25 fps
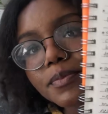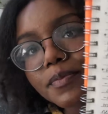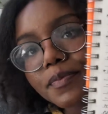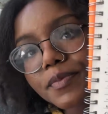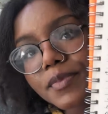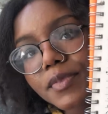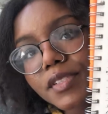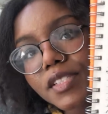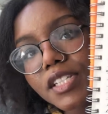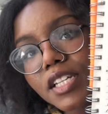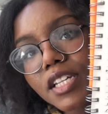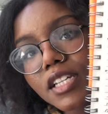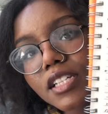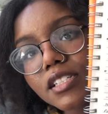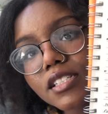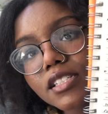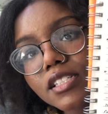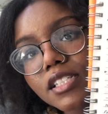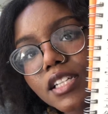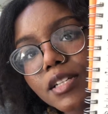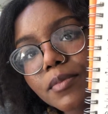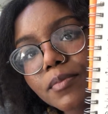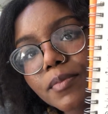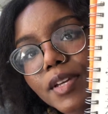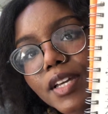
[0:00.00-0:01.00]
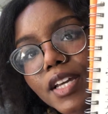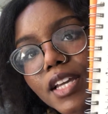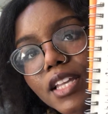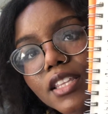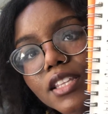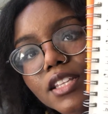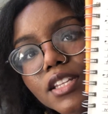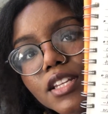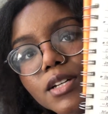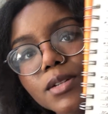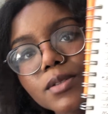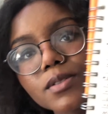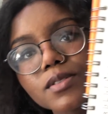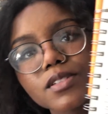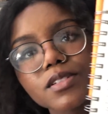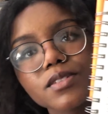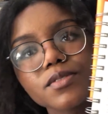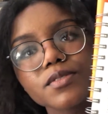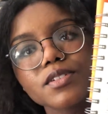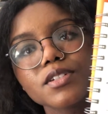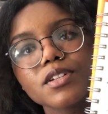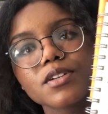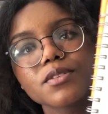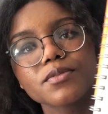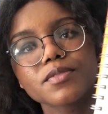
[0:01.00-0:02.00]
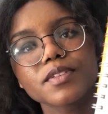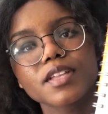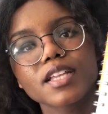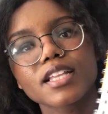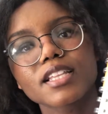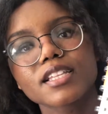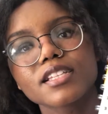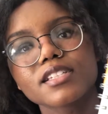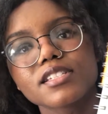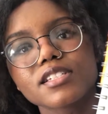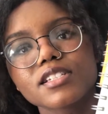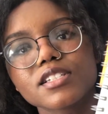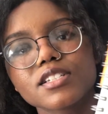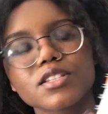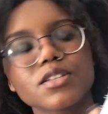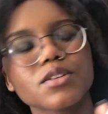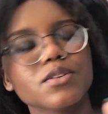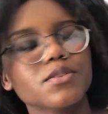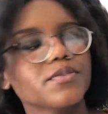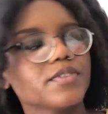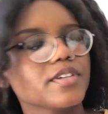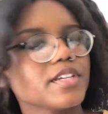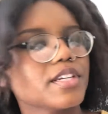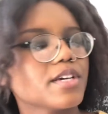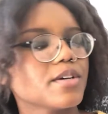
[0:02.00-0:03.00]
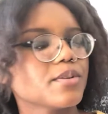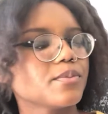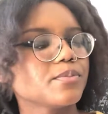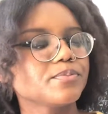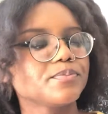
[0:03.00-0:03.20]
Sneak peek at the notes if you don't feel like listening to the whole video.